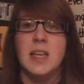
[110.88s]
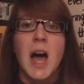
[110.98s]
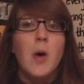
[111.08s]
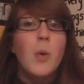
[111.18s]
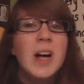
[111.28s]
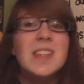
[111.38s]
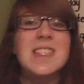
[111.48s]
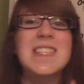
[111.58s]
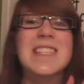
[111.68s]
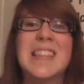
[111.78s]
Now, one
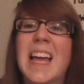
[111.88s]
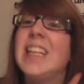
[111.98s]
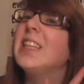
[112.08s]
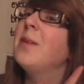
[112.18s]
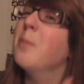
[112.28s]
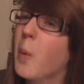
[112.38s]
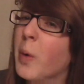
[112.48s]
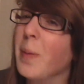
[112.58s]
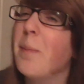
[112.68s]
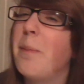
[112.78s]
slightly
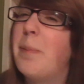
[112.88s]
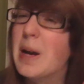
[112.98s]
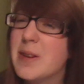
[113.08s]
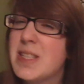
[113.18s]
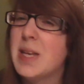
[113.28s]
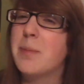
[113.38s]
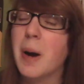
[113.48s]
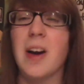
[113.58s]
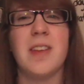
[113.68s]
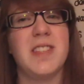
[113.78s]
more embarrassing
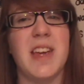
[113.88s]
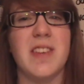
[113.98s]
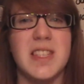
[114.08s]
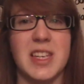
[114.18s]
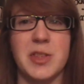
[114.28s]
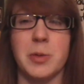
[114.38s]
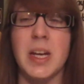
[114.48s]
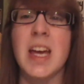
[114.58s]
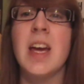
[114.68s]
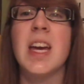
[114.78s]
part of David's history